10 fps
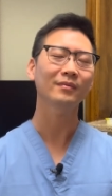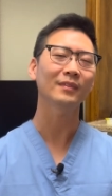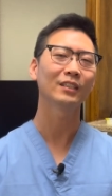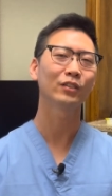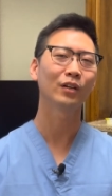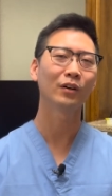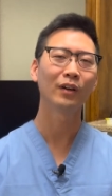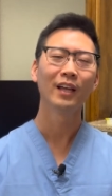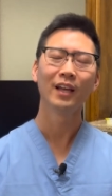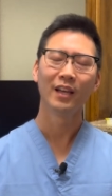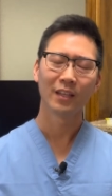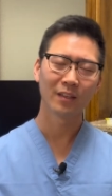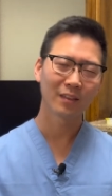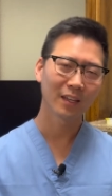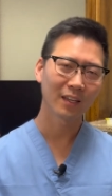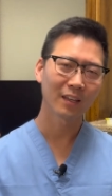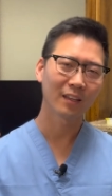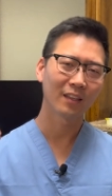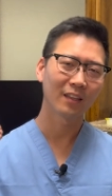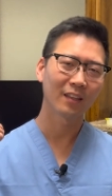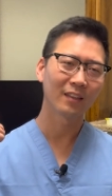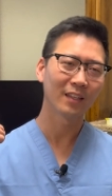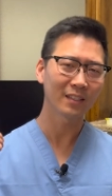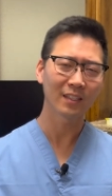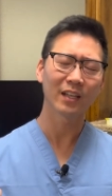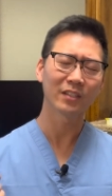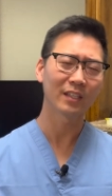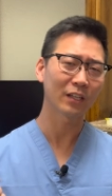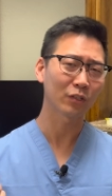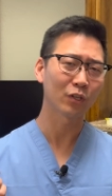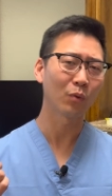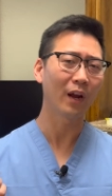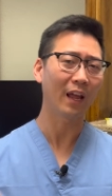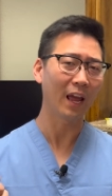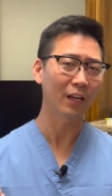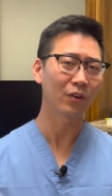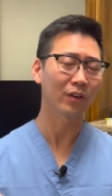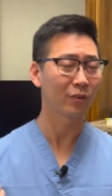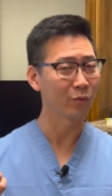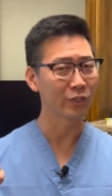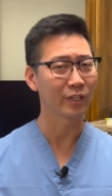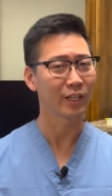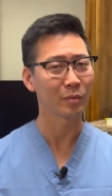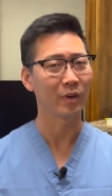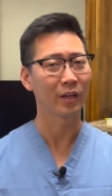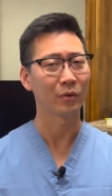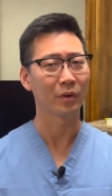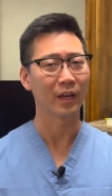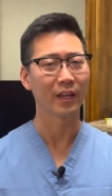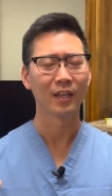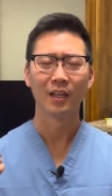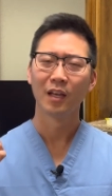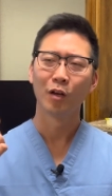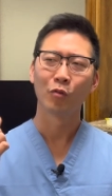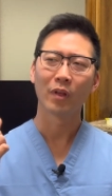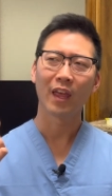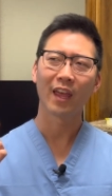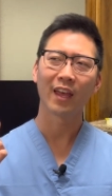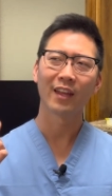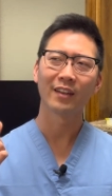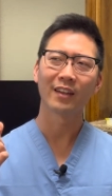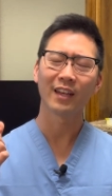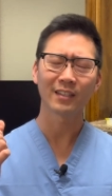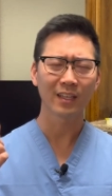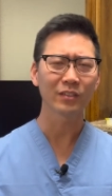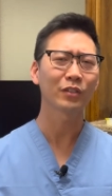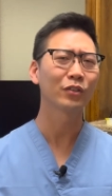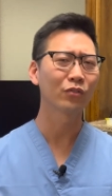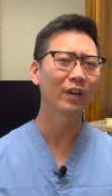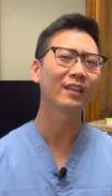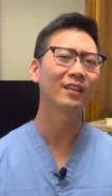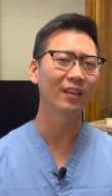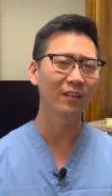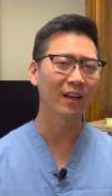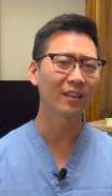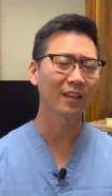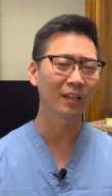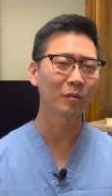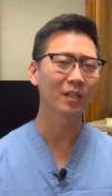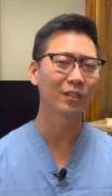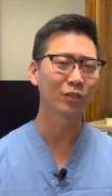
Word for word: So you think this test is actually quite accurate, which it is by the way, and it sounds like a great deal. I think I'm going